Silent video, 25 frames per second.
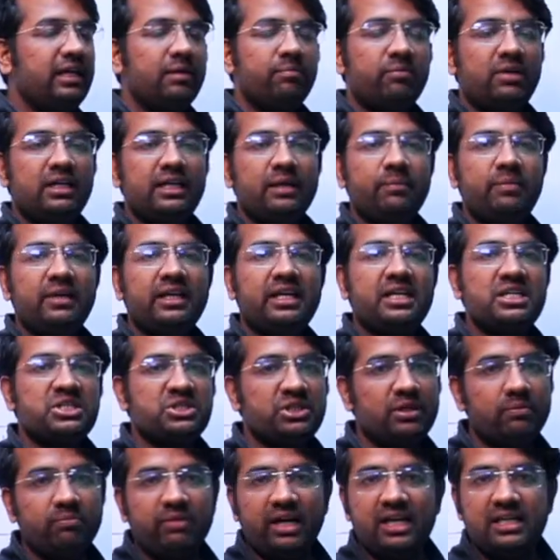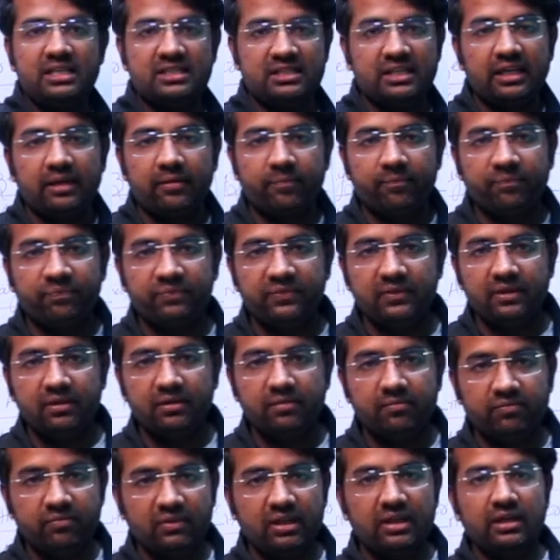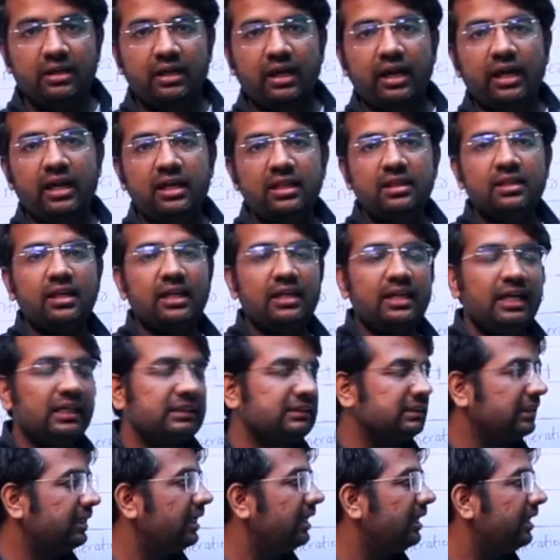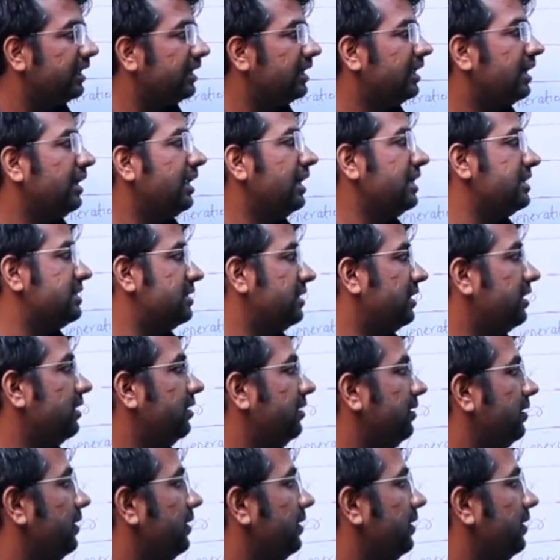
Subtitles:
multiplication by C. In the lexical analyzer,